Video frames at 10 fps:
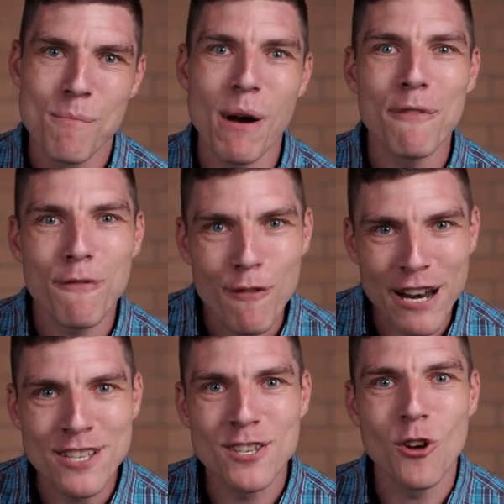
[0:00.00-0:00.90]
But
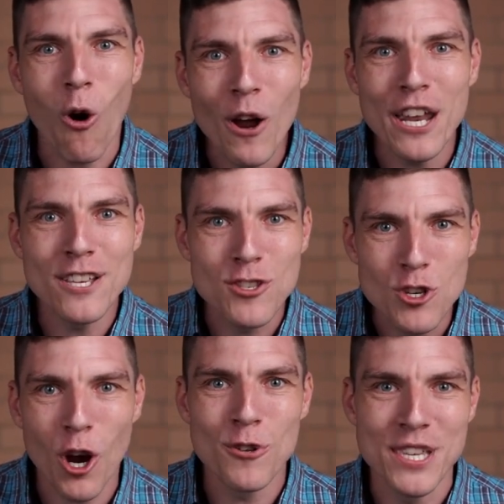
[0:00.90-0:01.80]
friends, God has
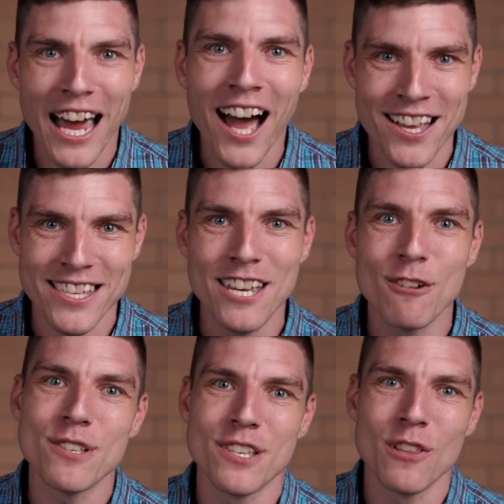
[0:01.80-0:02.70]
chosen us
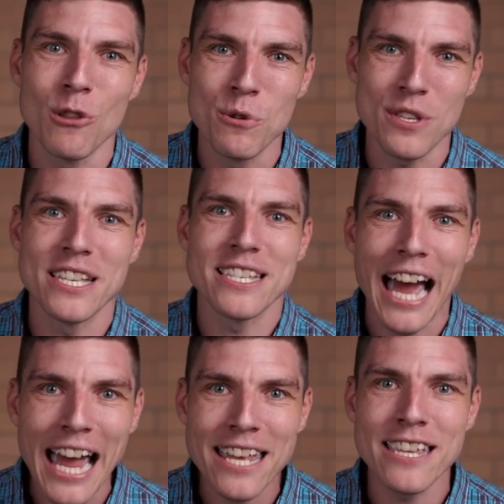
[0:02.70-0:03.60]
here at St. Luke's to
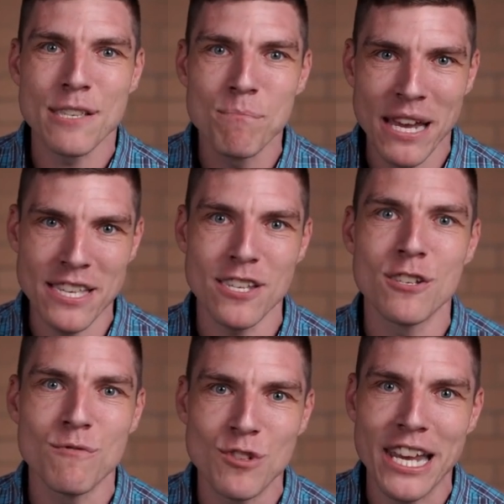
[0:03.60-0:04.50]
take this
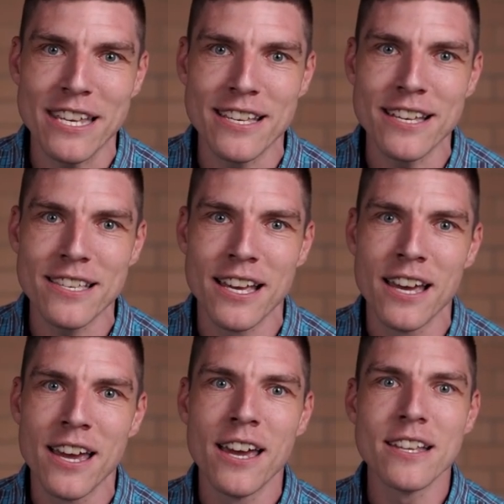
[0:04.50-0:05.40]
message of Jesus,
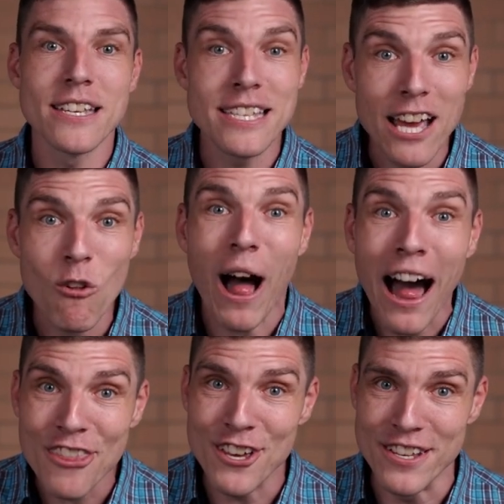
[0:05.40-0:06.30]
to tell
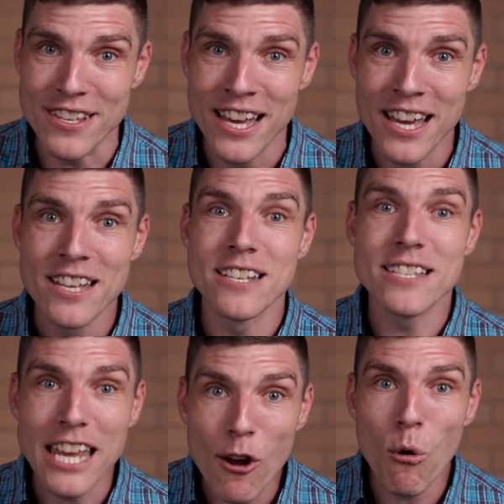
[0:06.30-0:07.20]
others, to
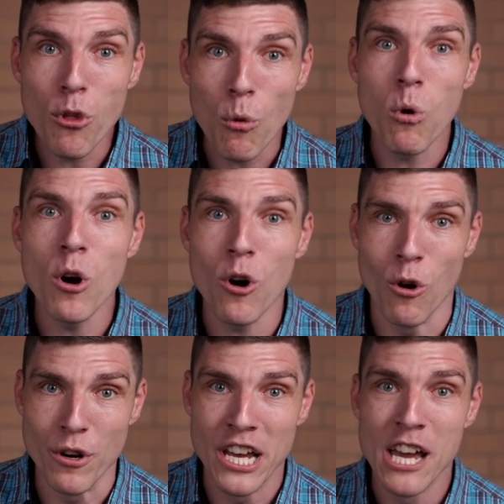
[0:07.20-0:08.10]
tell the
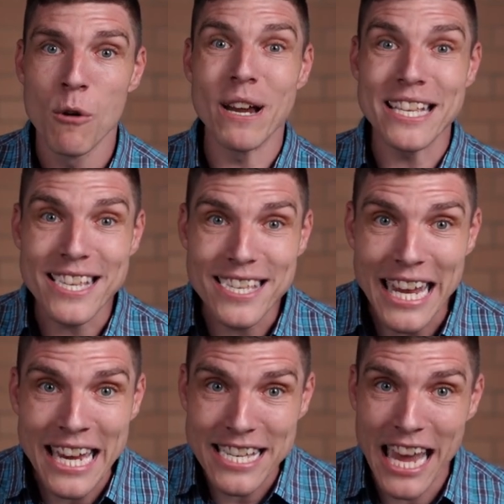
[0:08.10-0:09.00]
world. We're
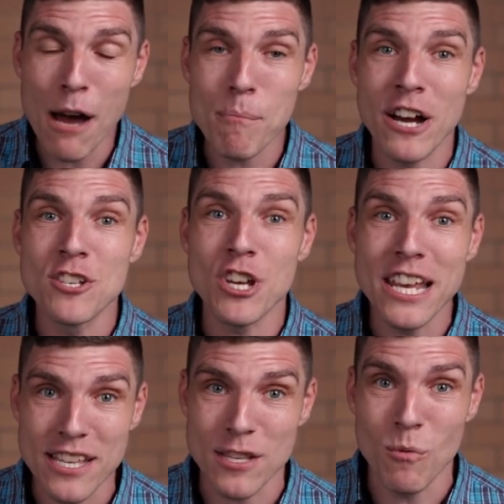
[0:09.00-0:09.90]
sent out by
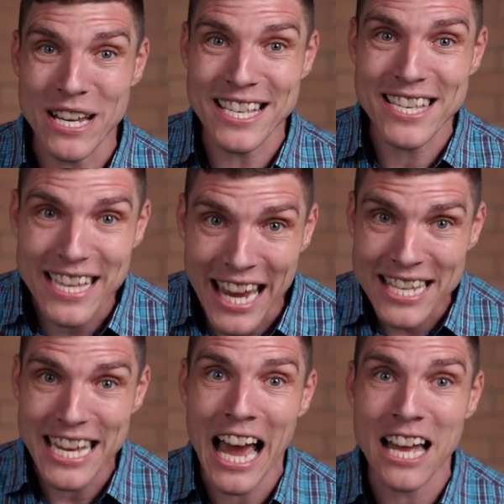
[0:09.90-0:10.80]
Jesus, and we're
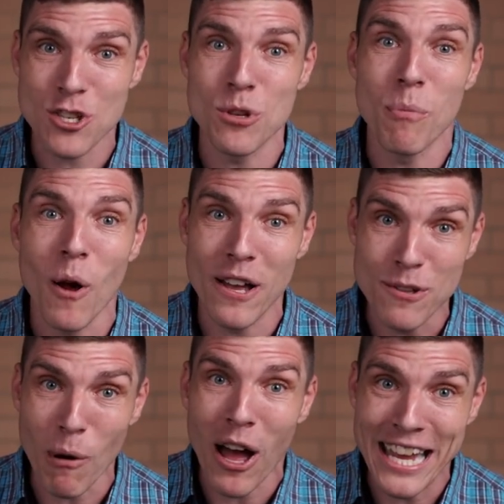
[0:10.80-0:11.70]
sent out
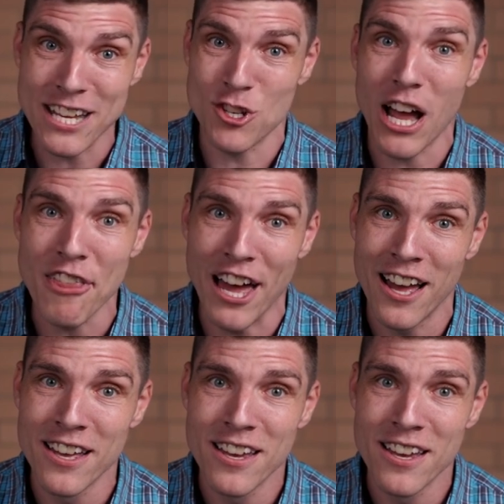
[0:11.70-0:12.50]
by each other,